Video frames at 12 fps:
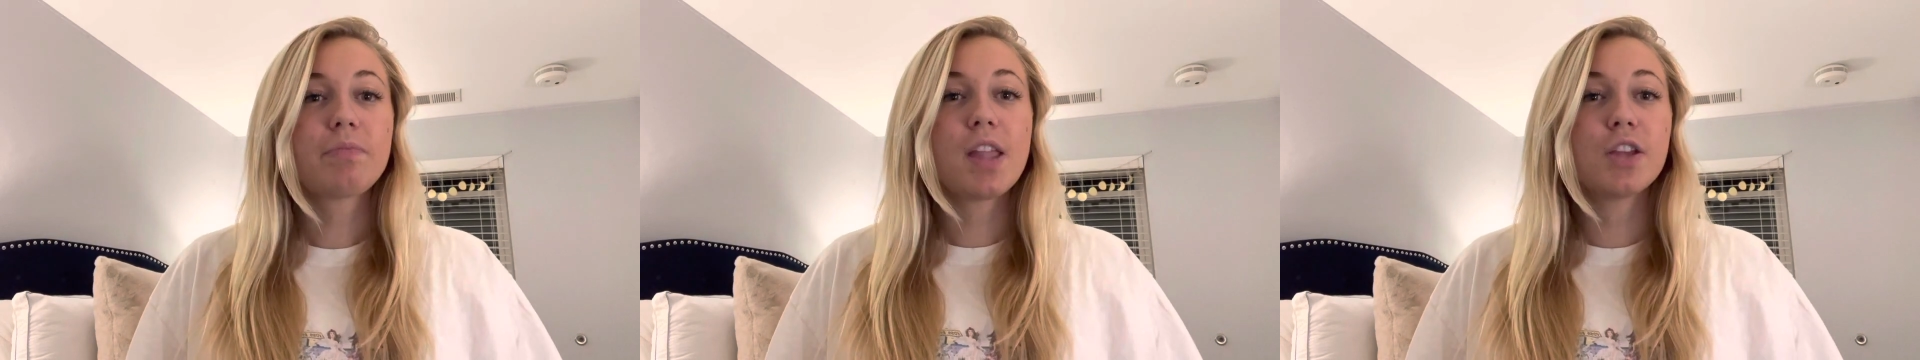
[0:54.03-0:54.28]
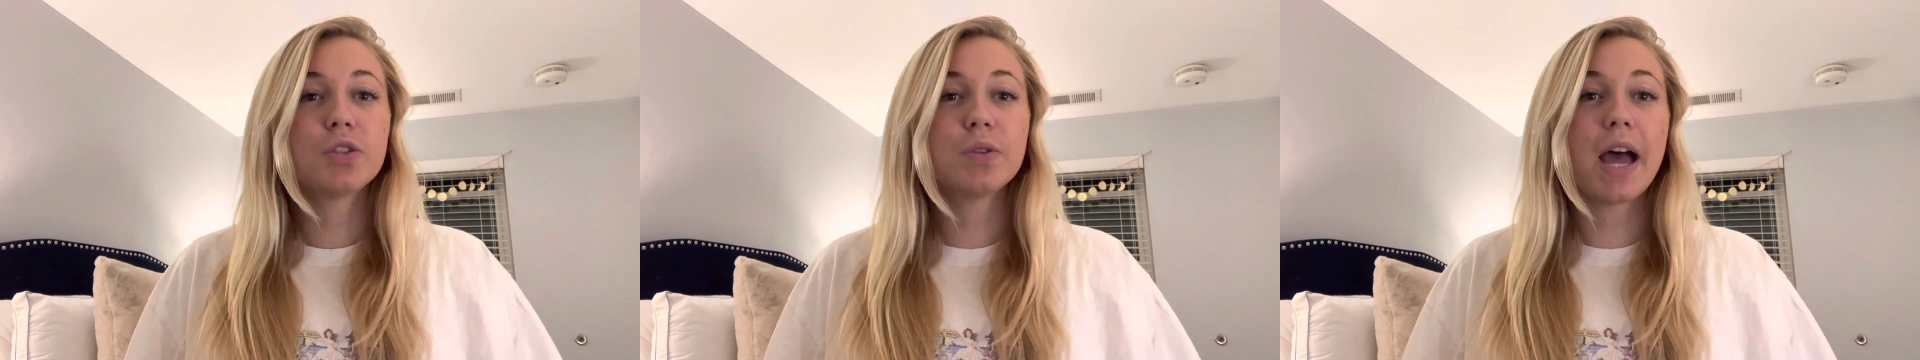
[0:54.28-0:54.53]

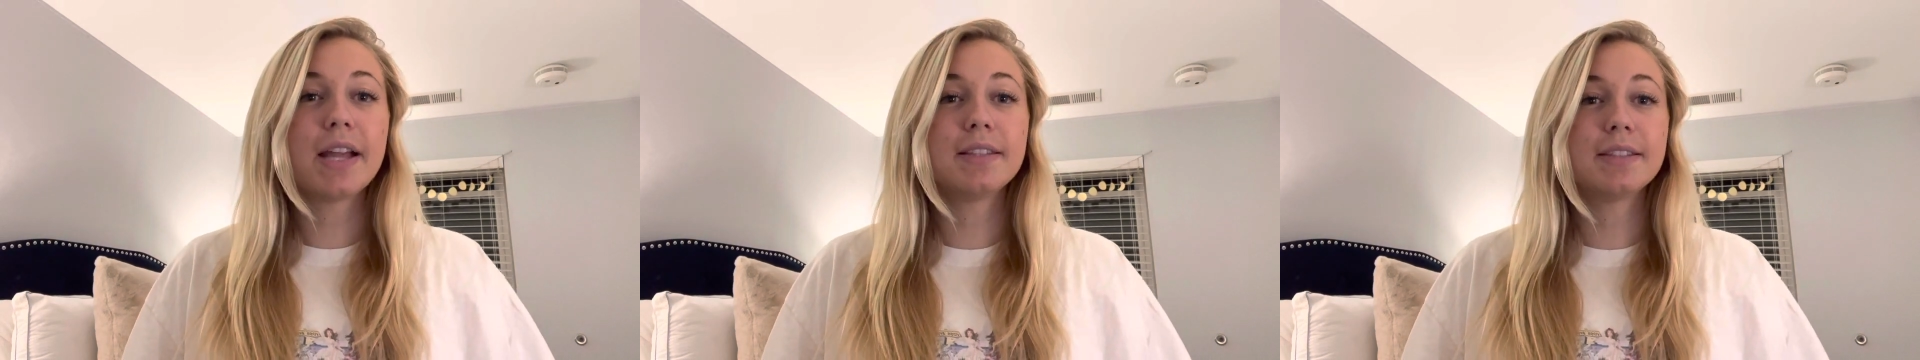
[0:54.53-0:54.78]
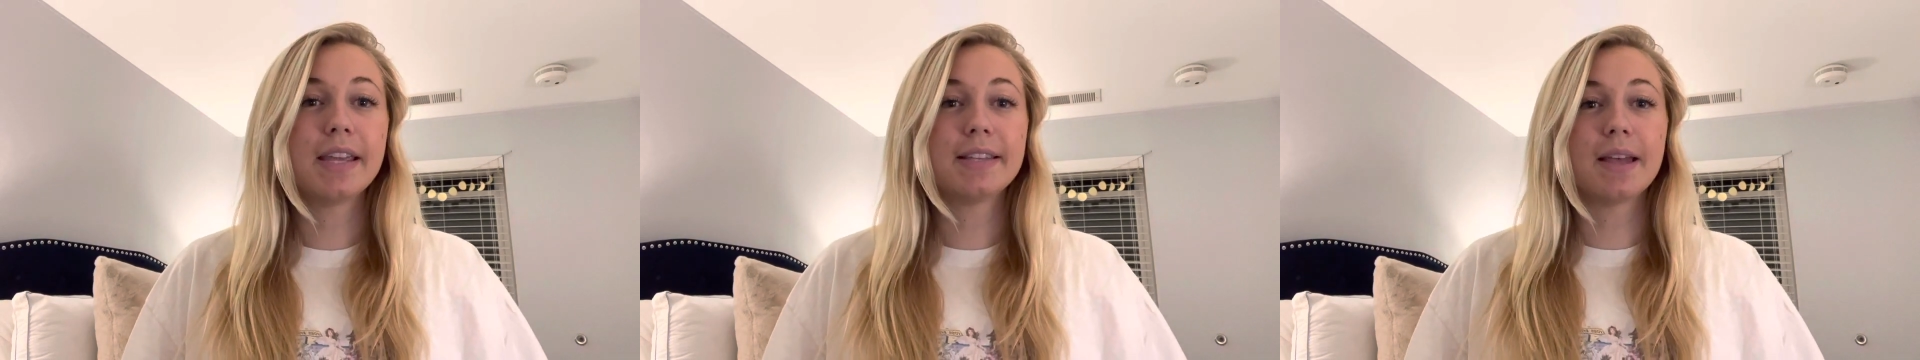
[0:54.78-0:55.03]
So
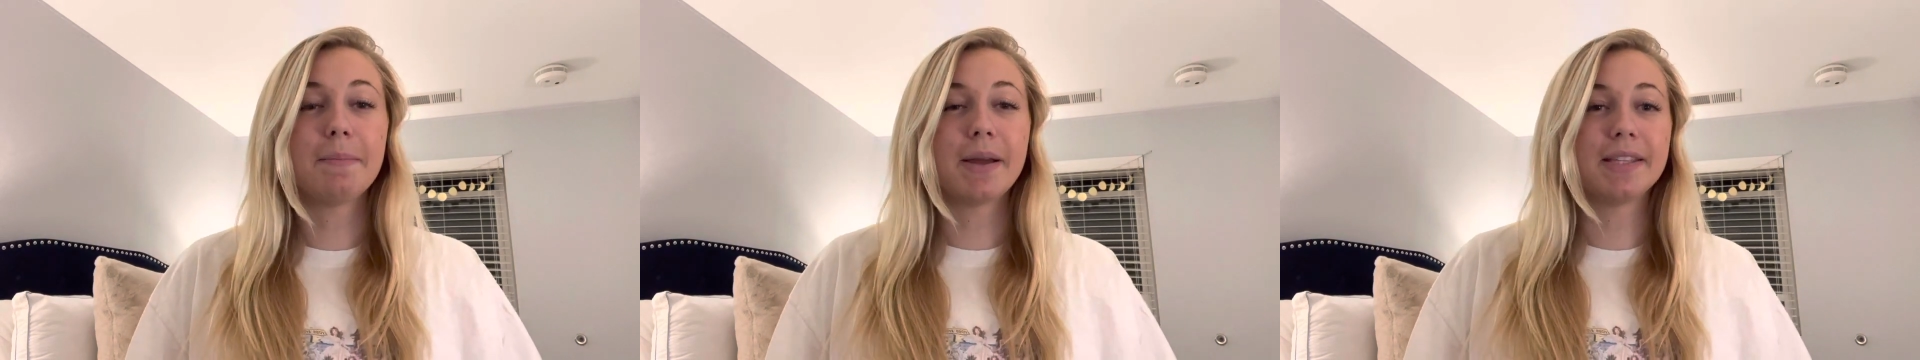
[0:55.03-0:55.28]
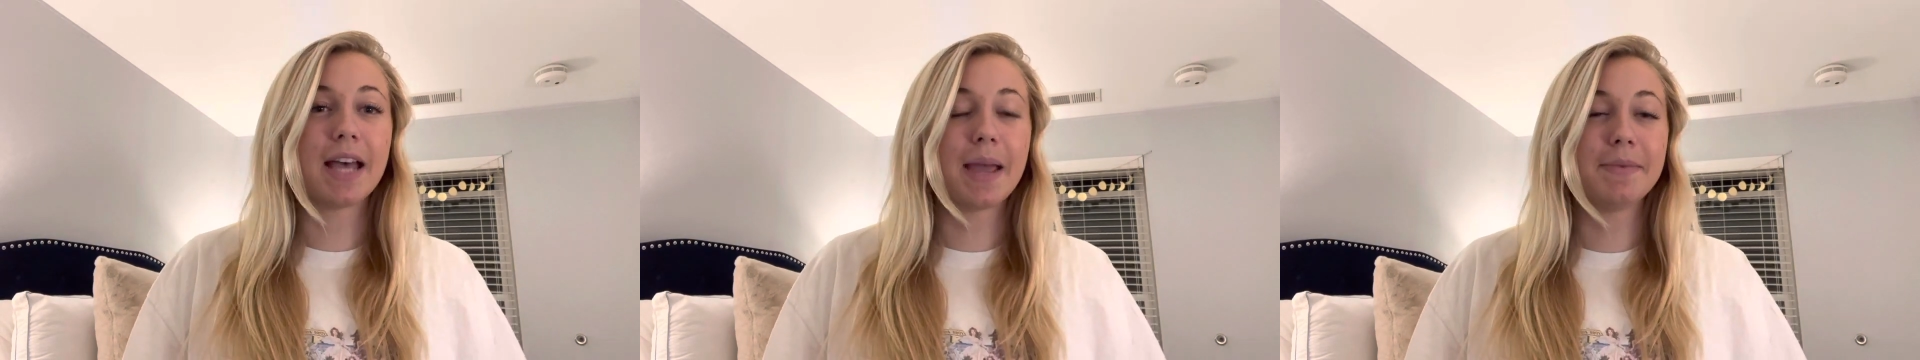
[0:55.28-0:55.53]
that takes up
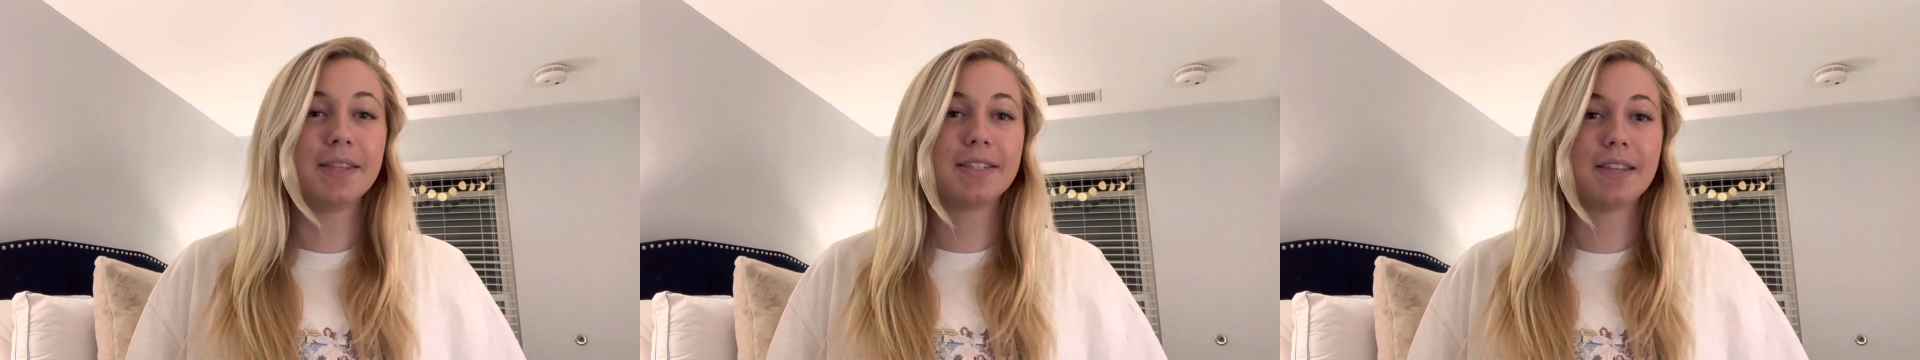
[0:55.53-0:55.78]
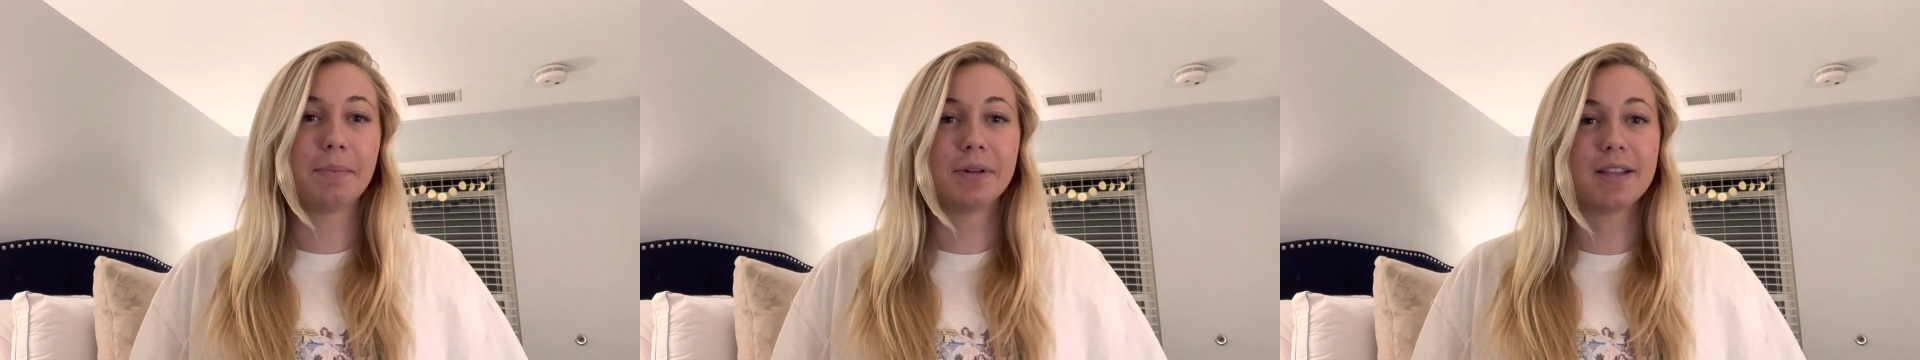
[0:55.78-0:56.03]
my time in the
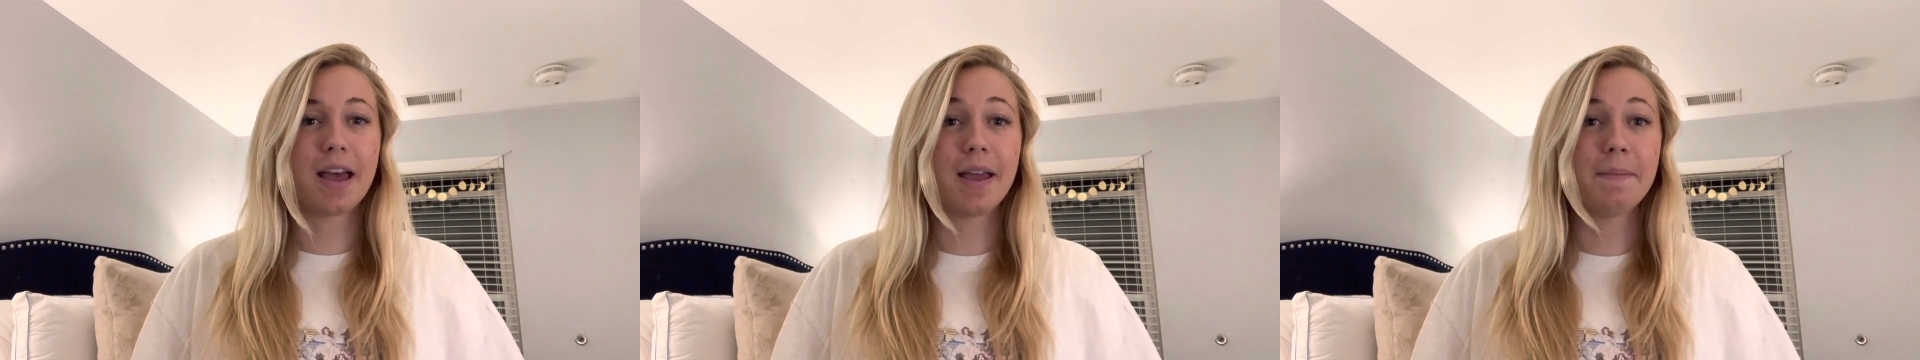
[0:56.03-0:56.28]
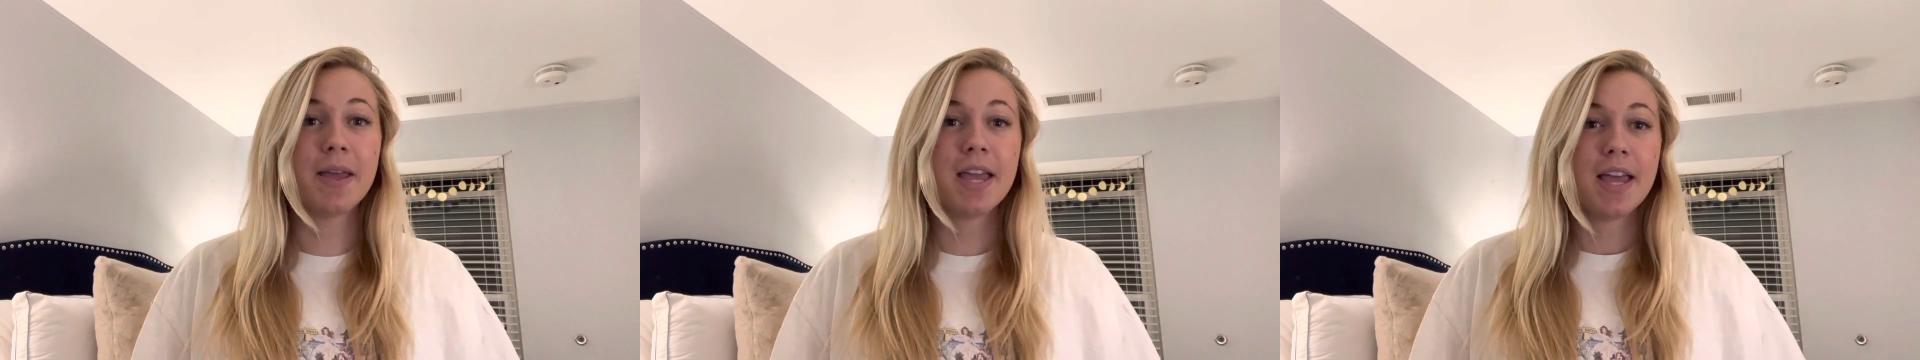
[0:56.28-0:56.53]

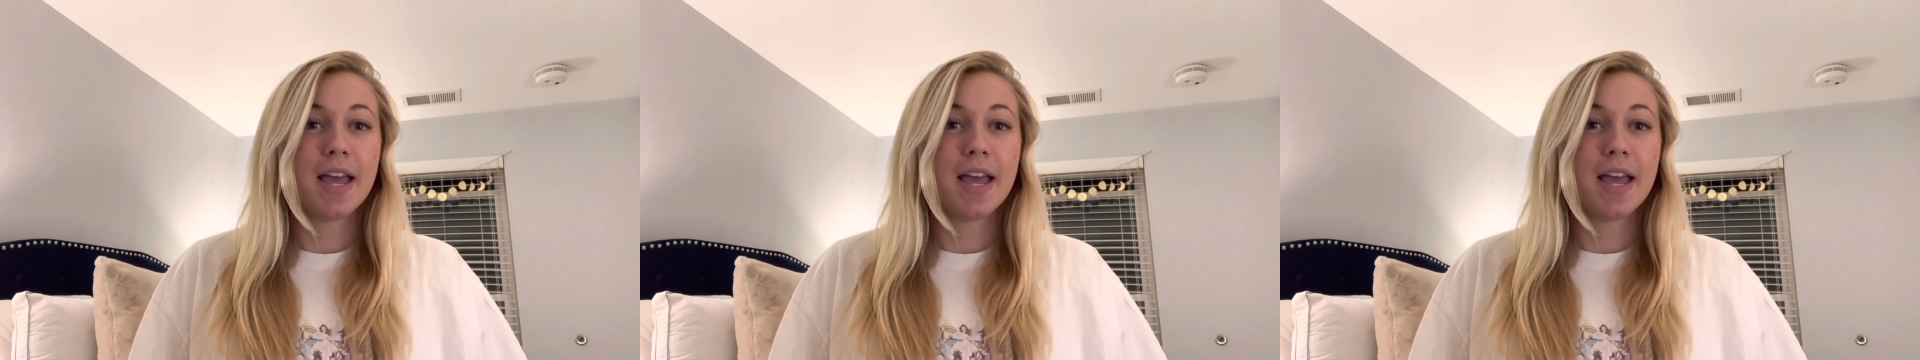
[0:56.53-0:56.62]
summertime.